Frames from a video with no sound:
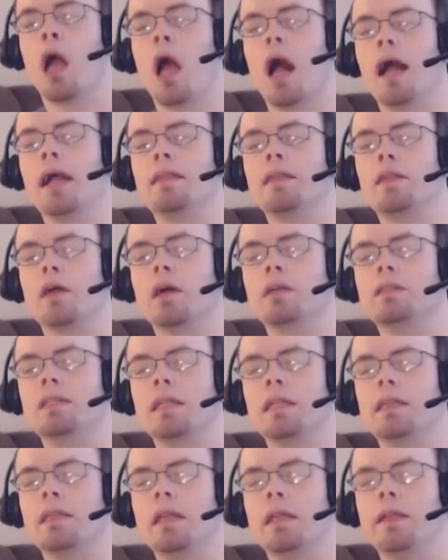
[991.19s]
I thought
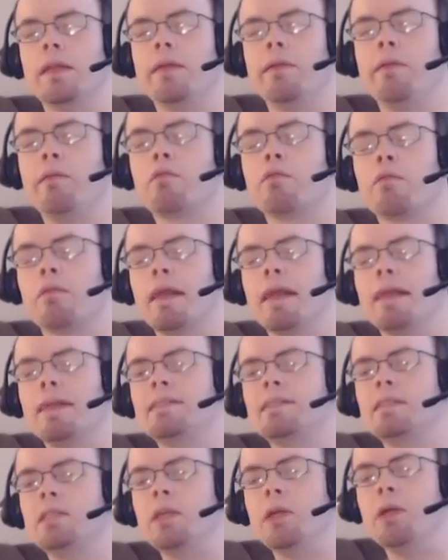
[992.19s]
that the new gray
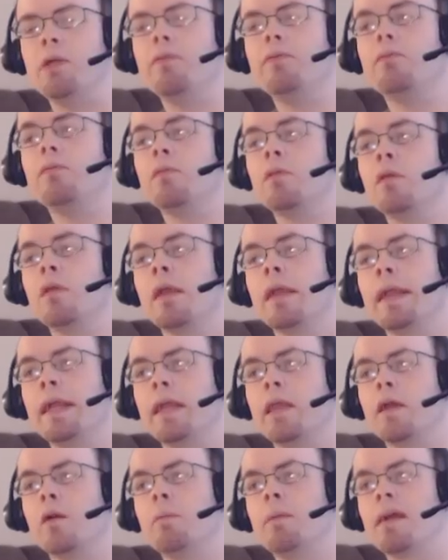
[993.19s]
suit,
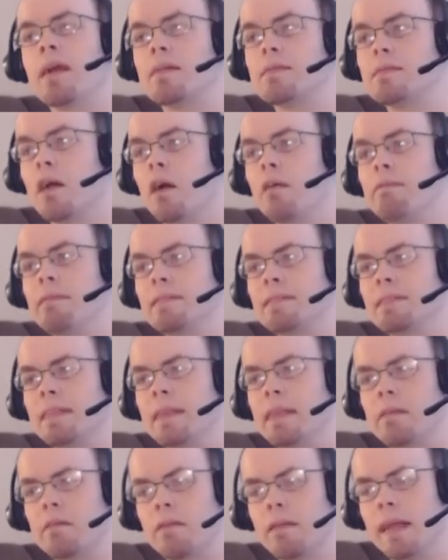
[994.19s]
you know, because obviously
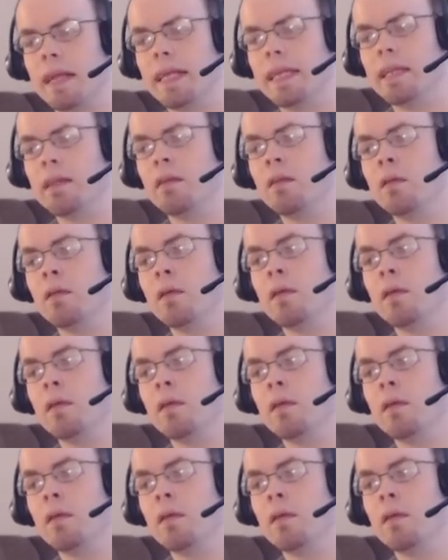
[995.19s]
the green